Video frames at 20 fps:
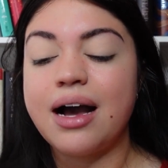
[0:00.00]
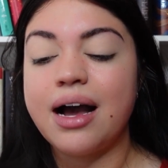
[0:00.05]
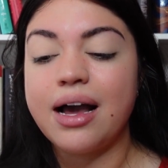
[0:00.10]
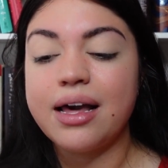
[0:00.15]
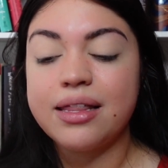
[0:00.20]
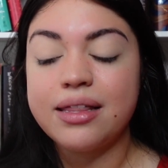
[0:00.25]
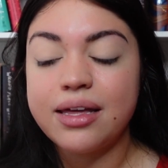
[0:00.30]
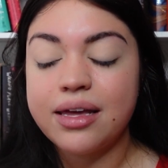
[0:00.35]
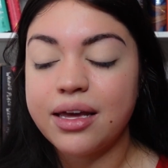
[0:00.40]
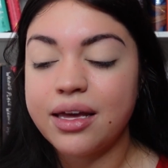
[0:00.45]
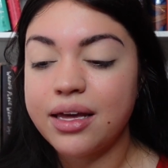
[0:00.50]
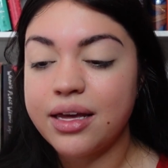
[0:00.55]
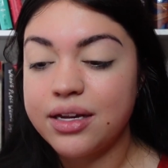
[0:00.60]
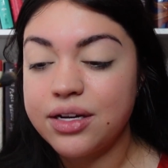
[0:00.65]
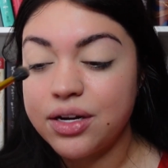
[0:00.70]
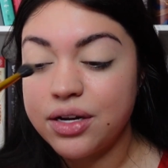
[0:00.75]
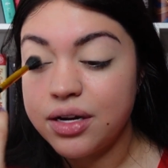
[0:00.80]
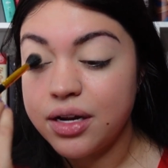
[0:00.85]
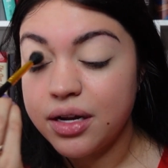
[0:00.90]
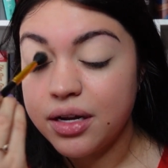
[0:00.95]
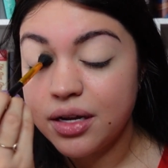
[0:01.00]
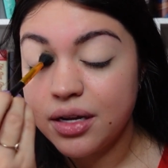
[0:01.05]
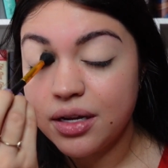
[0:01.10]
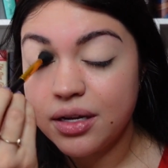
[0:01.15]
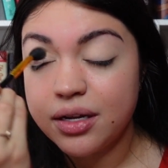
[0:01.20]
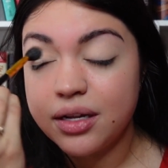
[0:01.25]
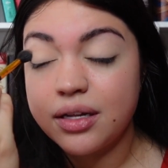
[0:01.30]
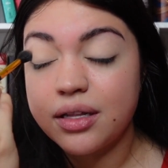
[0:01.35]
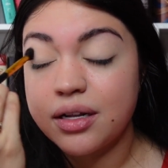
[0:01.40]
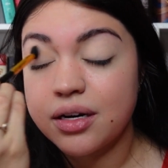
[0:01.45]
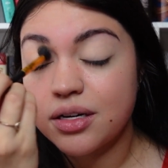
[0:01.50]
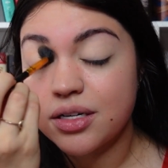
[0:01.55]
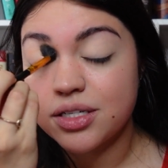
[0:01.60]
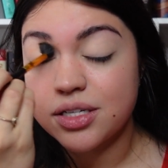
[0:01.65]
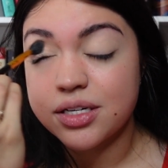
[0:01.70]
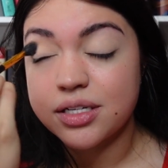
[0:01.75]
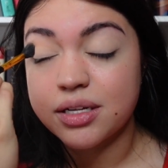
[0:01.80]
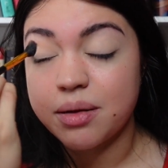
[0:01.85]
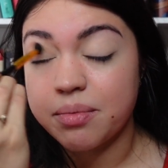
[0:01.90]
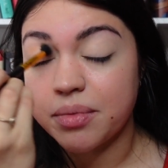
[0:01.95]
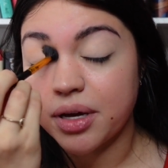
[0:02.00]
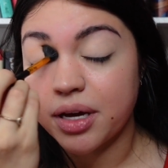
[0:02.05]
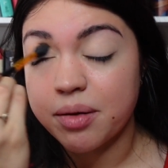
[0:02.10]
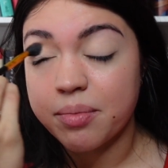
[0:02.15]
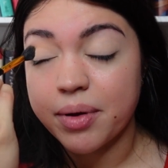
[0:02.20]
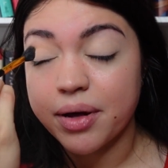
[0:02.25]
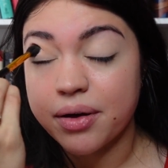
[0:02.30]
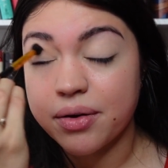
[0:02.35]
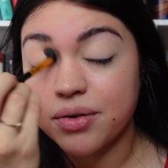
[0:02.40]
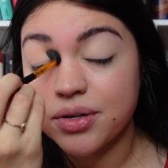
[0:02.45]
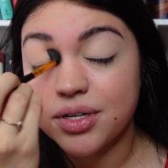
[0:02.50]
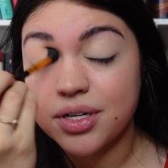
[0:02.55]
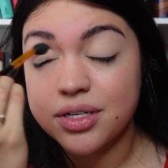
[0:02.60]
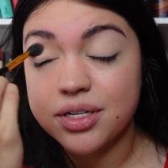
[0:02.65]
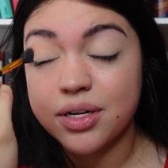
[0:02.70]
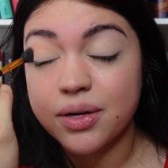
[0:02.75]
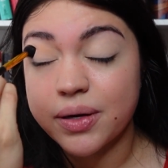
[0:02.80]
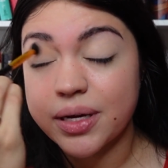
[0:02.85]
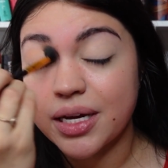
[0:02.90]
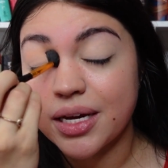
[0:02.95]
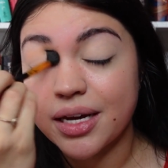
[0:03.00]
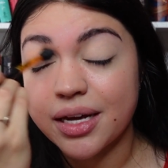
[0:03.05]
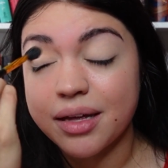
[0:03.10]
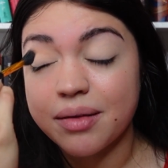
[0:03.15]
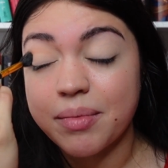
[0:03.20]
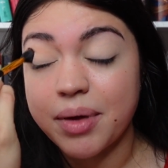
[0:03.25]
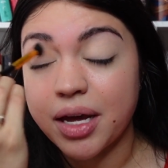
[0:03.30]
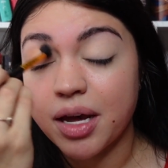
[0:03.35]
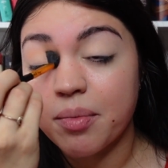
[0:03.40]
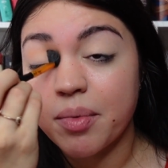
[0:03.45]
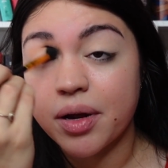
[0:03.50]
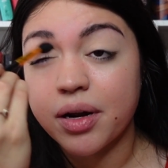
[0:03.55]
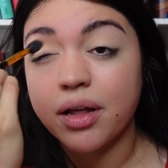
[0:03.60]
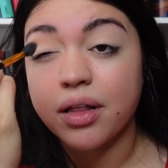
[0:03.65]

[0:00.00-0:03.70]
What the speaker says: I think there's just something about doing makeup on